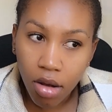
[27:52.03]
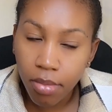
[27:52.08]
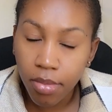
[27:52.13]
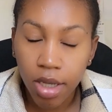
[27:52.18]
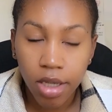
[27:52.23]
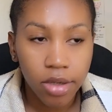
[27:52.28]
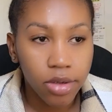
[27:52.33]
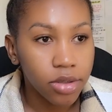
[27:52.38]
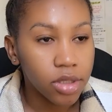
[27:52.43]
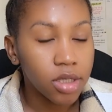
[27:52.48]

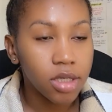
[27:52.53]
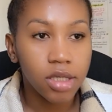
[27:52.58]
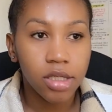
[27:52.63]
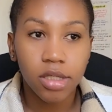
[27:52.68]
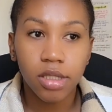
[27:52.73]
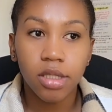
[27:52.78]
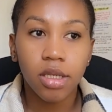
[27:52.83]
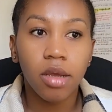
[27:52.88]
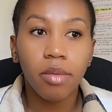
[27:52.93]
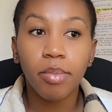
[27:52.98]
My
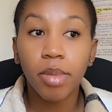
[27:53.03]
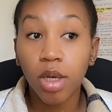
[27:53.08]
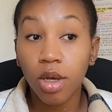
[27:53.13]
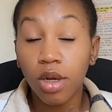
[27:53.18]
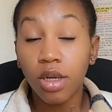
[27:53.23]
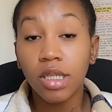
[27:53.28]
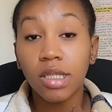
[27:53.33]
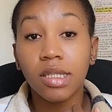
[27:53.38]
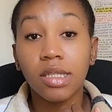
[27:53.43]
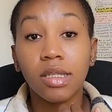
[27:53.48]
goodness,
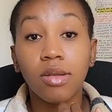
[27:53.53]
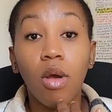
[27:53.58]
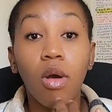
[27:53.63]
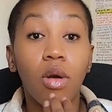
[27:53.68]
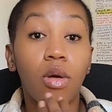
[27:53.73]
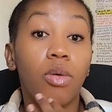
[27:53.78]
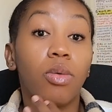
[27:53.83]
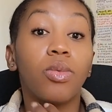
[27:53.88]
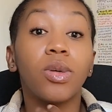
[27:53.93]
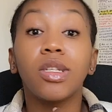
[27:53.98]
because
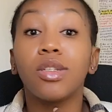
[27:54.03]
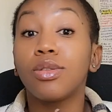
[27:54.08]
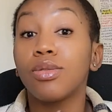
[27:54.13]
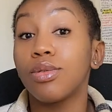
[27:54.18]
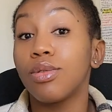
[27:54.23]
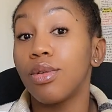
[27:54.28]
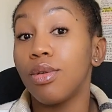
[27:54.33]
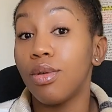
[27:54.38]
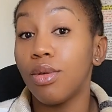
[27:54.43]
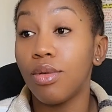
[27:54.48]
we need to
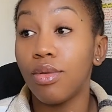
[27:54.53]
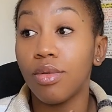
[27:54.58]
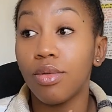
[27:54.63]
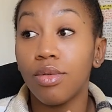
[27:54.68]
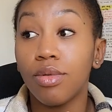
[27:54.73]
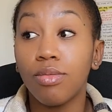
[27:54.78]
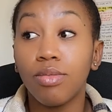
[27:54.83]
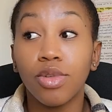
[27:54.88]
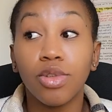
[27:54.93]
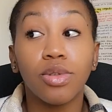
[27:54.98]
grow.
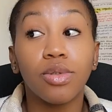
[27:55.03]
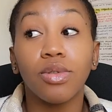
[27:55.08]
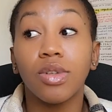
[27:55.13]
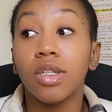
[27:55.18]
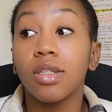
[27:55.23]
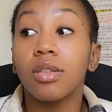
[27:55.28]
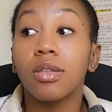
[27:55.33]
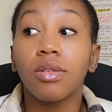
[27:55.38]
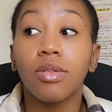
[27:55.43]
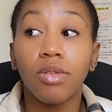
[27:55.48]
Umuntu
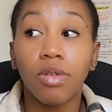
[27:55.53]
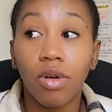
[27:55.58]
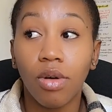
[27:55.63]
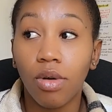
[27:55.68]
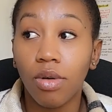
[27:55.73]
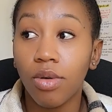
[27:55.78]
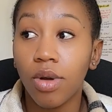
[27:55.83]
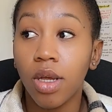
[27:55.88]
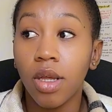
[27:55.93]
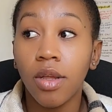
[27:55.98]
needs to
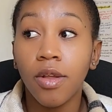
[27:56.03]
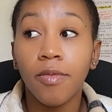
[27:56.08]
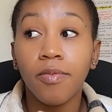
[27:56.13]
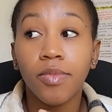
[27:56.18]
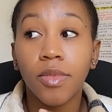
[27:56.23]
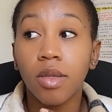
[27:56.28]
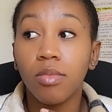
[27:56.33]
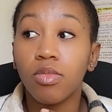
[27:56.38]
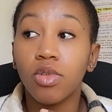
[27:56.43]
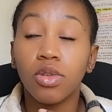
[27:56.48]
grow.
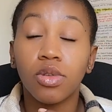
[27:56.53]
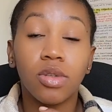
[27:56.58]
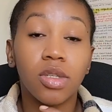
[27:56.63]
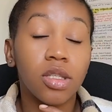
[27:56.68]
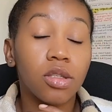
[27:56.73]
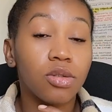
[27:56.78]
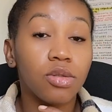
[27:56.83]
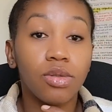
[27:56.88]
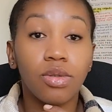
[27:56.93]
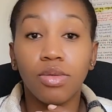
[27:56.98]
Umuntu
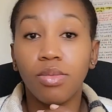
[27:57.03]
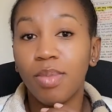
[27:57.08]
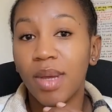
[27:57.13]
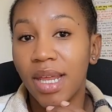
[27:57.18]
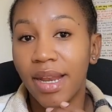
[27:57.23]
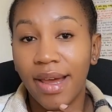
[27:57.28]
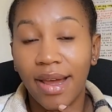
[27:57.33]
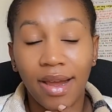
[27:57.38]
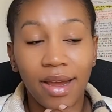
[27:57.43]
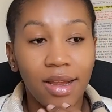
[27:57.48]
needs to do
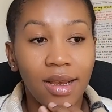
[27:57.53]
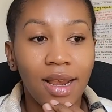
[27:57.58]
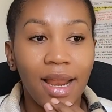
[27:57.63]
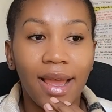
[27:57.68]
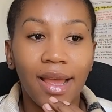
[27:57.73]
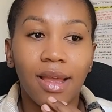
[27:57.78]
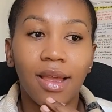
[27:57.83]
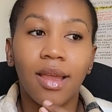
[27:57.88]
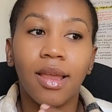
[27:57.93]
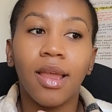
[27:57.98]
better.
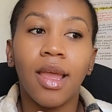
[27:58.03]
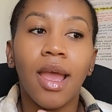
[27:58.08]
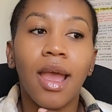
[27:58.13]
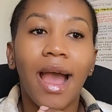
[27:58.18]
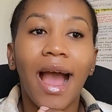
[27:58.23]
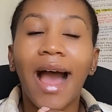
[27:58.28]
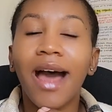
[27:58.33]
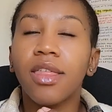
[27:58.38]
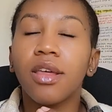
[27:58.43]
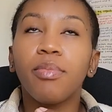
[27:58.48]
Like,
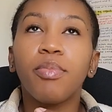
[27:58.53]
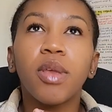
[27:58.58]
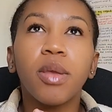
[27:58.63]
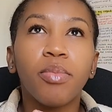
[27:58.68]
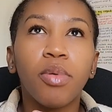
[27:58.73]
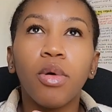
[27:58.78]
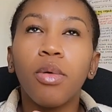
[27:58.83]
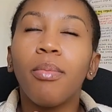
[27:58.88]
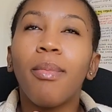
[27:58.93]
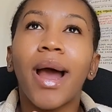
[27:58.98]
other
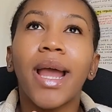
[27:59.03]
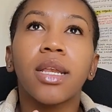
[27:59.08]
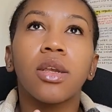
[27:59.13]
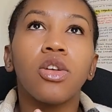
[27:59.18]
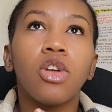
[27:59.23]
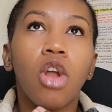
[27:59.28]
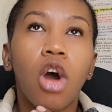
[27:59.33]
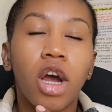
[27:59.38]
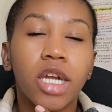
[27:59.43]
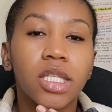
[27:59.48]
people might
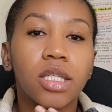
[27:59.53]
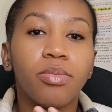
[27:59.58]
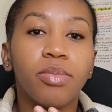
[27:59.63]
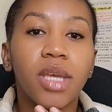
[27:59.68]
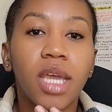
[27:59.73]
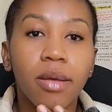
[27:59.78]
not be